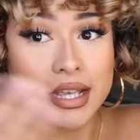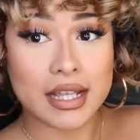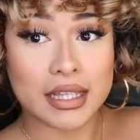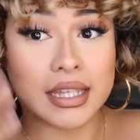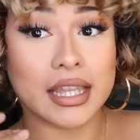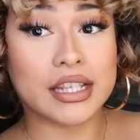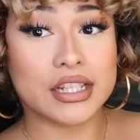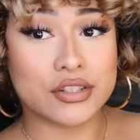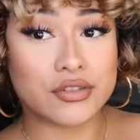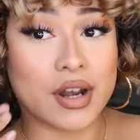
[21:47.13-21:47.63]

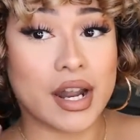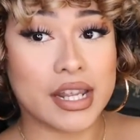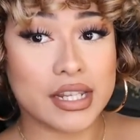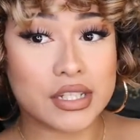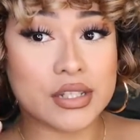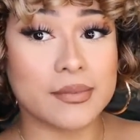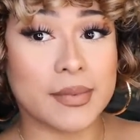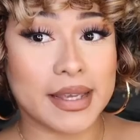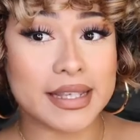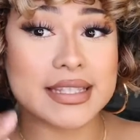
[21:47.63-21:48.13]
like dry
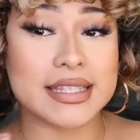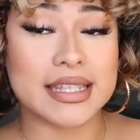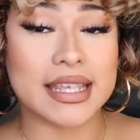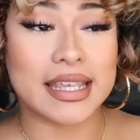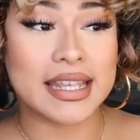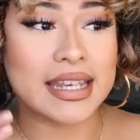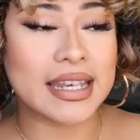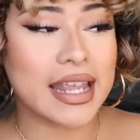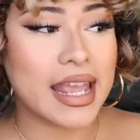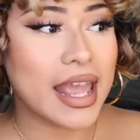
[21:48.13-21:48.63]
into my
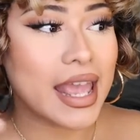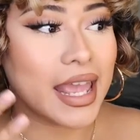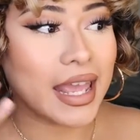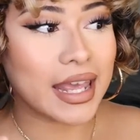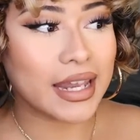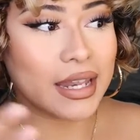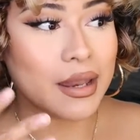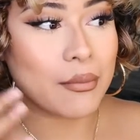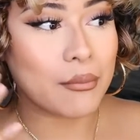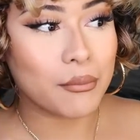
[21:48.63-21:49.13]
skin,
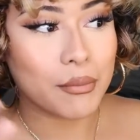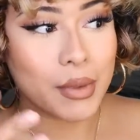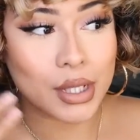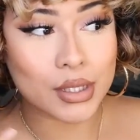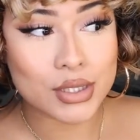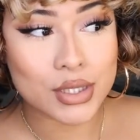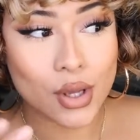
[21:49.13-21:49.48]
and it melts